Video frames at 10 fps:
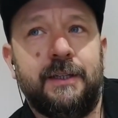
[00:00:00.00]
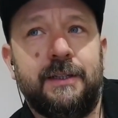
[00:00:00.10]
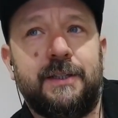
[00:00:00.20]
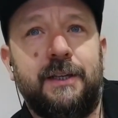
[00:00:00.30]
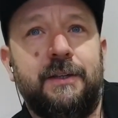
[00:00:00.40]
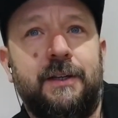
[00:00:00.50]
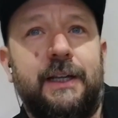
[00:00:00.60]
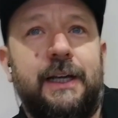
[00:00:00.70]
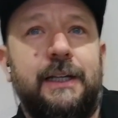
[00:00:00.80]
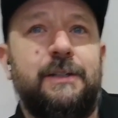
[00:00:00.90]
So you got
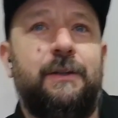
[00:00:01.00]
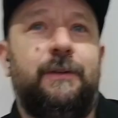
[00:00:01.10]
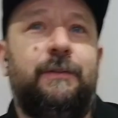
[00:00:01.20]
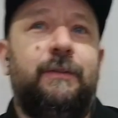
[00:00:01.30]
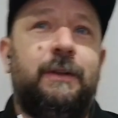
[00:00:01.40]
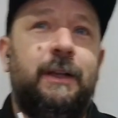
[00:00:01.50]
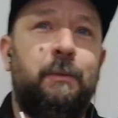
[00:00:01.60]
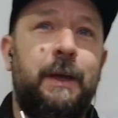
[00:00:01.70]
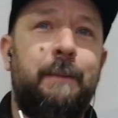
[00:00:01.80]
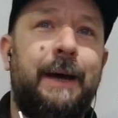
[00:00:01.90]
that sort of
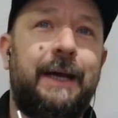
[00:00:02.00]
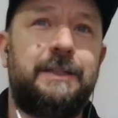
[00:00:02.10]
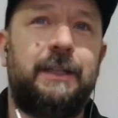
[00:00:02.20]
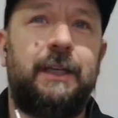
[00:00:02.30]
little bit of banter